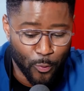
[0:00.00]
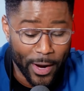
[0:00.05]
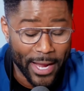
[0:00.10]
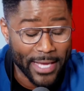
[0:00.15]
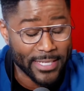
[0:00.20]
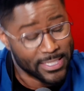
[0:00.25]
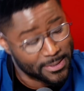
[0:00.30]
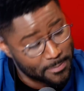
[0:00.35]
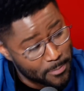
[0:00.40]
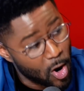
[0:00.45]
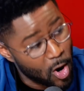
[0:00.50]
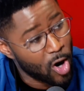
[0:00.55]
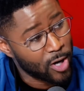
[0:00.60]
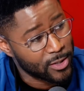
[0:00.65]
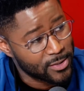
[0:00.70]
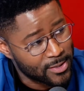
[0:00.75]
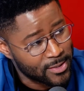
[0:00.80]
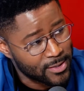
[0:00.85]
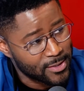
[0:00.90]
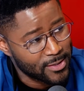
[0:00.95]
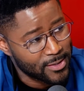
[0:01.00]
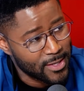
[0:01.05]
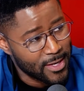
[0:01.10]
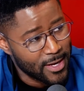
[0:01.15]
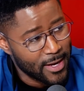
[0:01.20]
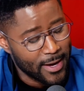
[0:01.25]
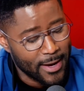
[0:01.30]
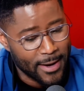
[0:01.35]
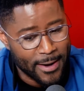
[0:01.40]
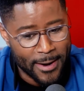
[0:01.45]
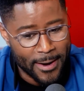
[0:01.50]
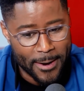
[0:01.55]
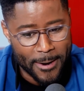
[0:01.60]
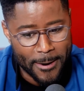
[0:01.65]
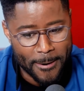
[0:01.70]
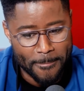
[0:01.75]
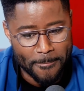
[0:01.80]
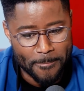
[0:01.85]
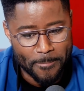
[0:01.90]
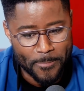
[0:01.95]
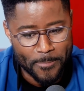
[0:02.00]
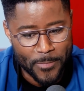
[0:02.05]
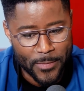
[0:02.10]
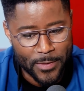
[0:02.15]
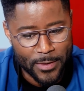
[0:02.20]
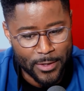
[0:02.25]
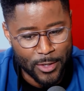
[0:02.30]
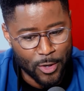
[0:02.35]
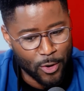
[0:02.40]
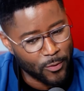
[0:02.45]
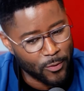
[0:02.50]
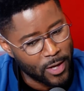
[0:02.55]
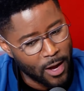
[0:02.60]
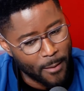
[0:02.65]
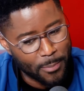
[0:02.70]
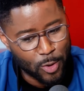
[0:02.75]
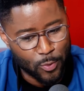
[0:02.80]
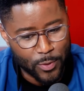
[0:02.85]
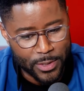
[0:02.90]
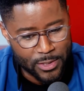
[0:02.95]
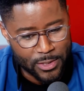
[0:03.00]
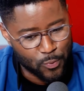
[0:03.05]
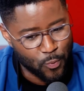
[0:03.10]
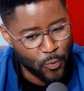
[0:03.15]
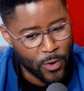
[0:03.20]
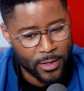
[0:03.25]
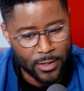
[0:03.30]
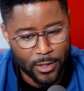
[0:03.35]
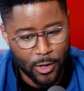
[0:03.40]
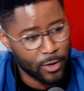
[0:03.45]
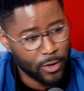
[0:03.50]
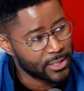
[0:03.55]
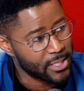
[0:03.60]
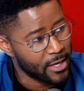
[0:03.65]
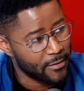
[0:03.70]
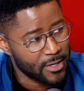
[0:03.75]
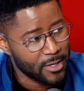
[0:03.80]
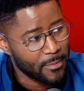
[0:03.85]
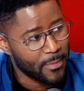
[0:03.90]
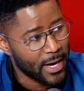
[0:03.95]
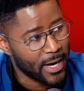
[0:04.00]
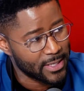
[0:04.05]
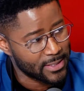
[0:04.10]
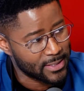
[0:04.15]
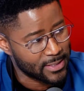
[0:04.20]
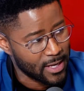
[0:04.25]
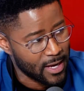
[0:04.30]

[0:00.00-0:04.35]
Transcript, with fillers: Randy Moss. You know, a couple of reasons. One, longevity by his